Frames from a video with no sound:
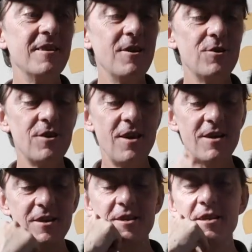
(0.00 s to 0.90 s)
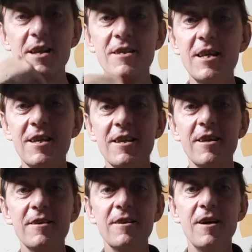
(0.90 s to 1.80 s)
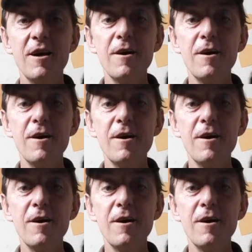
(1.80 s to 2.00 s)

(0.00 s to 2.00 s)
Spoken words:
No, so that's it then.